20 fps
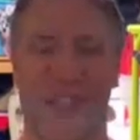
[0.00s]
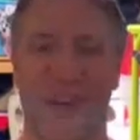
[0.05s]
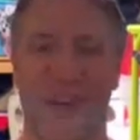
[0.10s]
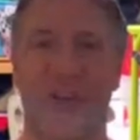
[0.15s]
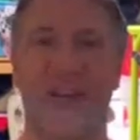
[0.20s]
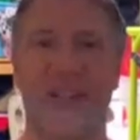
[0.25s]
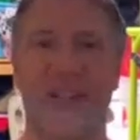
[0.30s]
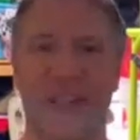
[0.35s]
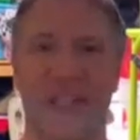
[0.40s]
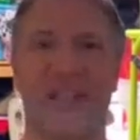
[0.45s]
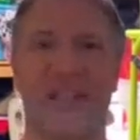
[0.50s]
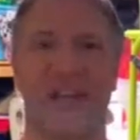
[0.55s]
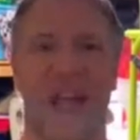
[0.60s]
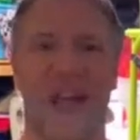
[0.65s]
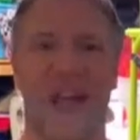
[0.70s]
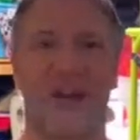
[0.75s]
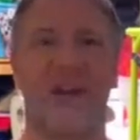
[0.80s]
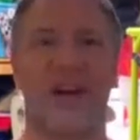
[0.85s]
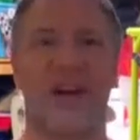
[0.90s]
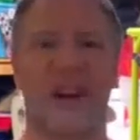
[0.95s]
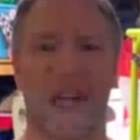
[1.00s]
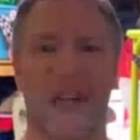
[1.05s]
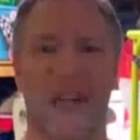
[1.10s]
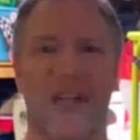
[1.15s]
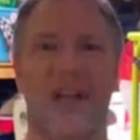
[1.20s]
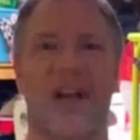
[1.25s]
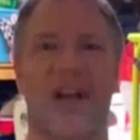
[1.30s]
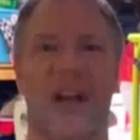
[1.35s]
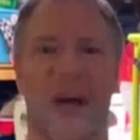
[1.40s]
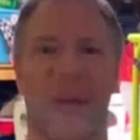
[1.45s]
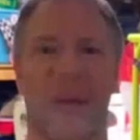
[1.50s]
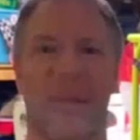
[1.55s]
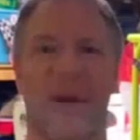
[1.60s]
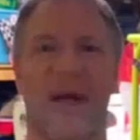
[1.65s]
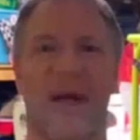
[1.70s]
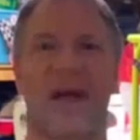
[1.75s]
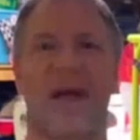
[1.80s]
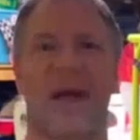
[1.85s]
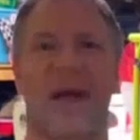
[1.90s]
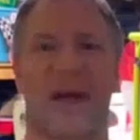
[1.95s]
Seriously, take a look at the club
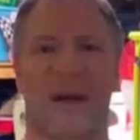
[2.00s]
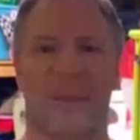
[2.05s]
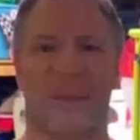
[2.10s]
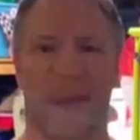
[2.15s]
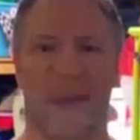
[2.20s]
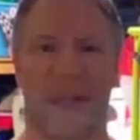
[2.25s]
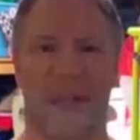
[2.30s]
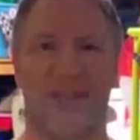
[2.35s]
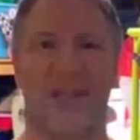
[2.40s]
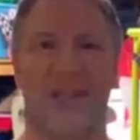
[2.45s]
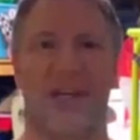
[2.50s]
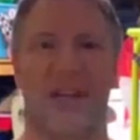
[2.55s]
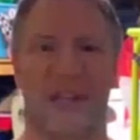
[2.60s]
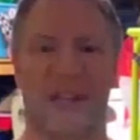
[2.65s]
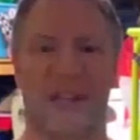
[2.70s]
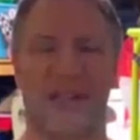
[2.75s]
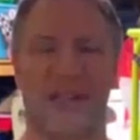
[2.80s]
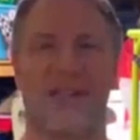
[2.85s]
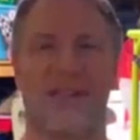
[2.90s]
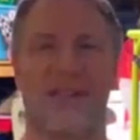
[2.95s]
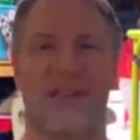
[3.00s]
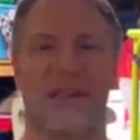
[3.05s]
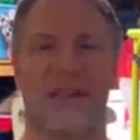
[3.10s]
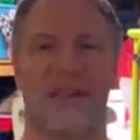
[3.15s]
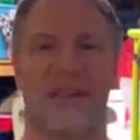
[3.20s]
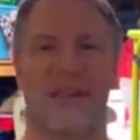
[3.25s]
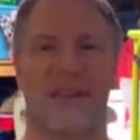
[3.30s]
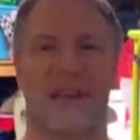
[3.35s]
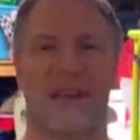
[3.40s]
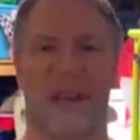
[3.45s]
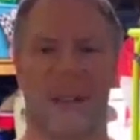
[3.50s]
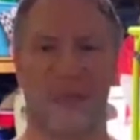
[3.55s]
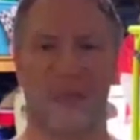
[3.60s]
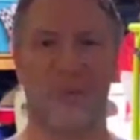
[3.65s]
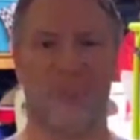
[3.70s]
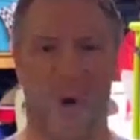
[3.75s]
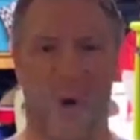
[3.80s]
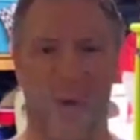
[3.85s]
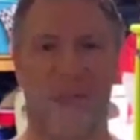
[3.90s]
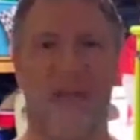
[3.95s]
because it
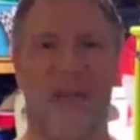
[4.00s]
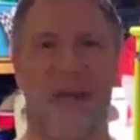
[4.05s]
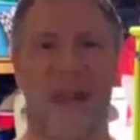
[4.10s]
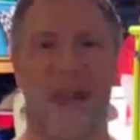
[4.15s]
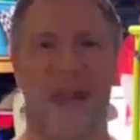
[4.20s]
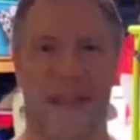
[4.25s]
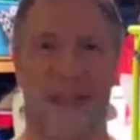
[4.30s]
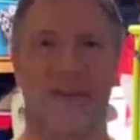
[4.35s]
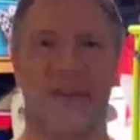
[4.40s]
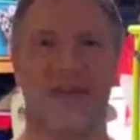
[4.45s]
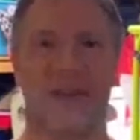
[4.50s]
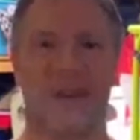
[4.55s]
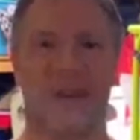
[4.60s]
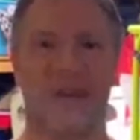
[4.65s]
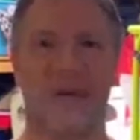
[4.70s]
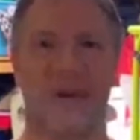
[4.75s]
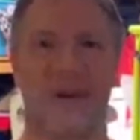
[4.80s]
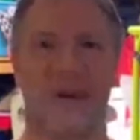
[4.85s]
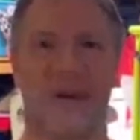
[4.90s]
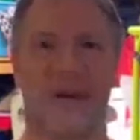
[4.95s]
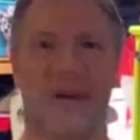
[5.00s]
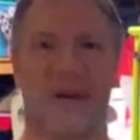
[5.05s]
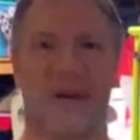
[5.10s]
is worth getting into.